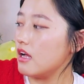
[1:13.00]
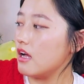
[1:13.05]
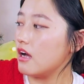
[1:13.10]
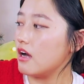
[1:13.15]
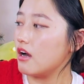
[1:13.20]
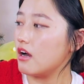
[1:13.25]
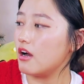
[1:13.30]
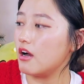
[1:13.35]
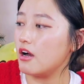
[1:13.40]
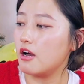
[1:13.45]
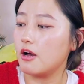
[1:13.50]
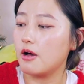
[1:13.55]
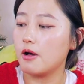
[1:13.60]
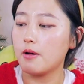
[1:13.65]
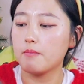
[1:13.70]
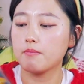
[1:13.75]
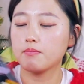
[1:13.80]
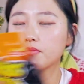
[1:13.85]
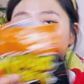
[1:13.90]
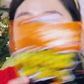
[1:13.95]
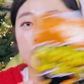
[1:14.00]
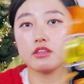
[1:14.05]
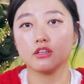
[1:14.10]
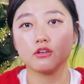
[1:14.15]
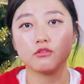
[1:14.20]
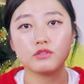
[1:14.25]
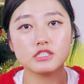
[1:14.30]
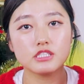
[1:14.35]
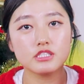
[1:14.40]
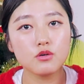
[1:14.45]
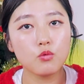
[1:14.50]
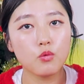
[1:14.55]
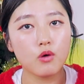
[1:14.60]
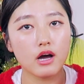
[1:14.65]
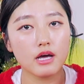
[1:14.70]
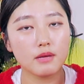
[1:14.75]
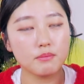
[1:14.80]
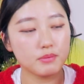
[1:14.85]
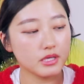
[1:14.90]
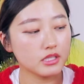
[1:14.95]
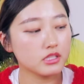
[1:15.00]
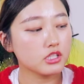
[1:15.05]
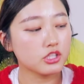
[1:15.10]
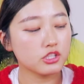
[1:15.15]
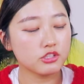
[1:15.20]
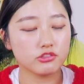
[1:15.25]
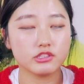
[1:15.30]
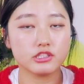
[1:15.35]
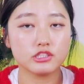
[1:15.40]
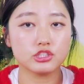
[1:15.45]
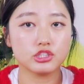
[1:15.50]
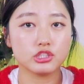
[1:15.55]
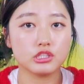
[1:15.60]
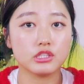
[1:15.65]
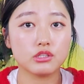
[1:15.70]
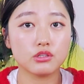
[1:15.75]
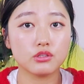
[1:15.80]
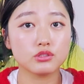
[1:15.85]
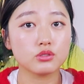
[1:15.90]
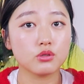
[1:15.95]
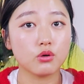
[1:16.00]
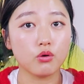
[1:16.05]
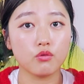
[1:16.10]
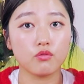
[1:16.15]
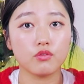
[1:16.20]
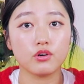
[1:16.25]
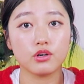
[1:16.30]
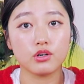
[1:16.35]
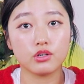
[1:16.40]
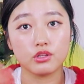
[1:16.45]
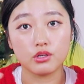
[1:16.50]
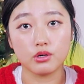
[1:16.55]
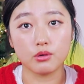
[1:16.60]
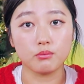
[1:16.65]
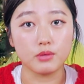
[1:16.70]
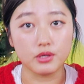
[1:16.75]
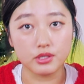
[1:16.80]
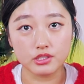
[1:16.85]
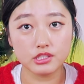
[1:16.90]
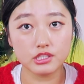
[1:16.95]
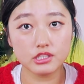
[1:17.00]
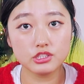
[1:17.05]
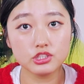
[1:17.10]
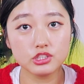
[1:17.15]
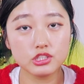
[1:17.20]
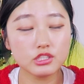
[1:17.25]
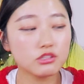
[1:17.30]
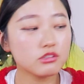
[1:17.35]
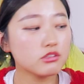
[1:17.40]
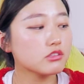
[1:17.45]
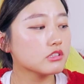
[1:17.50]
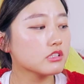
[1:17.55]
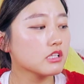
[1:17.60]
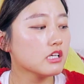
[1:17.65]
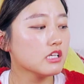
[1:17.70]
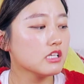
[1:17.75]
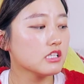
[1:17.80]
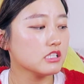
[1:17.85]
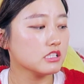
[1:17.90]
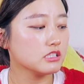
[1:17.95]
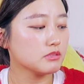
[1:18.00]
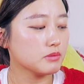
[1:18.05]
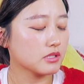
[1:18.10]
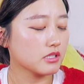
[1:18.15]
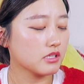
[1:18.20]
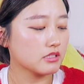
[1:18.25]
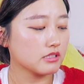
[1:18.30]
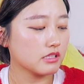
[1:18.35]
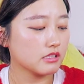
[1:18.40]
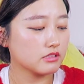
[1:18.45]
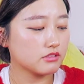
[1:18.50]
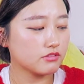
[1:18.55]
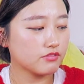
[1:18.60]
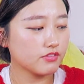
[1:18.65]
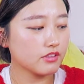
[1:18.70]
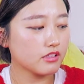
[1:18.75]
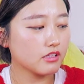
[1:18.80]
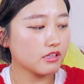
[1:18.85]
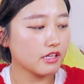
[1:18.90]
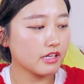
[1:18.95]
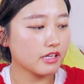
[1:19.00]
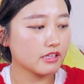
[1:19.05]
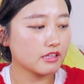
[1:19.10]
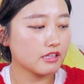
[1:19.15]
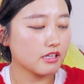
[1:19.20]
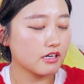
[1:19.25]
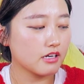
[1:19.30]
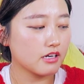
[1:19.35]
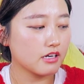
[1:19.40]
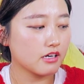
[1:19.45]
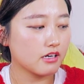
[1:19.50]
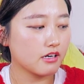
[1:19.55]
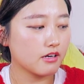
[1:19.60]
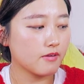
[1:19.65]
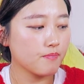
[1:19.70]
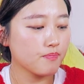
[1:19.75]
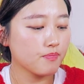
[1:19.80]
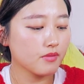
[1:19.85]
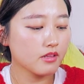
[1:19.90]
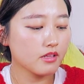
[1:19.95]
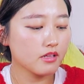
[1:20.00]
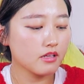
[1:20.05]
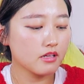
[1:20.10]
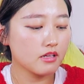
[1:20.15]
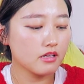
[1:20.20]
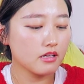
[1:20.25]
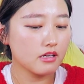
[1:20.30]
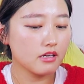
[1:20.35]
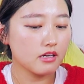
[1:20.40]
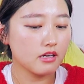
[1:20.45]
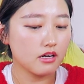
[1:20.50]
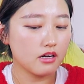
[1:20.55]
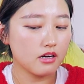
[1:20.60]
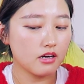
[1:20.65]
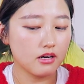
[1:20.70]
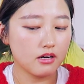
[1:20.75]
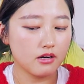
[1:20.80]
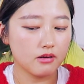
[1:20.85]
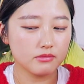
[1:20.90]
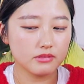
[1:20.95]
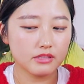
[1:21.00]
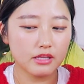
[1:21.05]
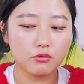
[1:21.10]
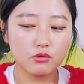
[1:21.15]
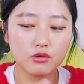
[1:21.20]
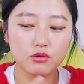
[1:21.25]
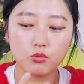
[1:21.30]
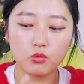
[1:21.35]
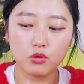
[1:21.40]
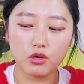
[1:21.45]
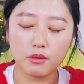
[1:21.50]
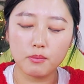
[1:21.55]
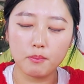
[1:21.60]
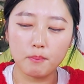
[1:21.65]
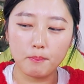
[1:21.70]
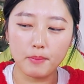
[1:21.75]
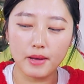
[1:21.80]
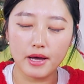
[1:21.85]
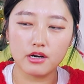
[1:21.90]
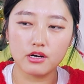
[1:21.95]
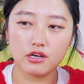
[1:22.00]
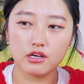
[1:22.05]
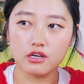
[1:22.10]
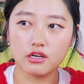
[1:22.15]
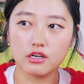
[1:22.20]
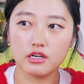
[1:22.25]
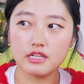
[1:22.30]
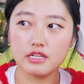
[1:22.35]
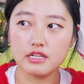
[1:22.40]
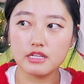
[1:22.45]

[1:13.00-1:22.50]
The reason why I picked Korean Cheetos over the American Cheetos is because I just feel like they would work better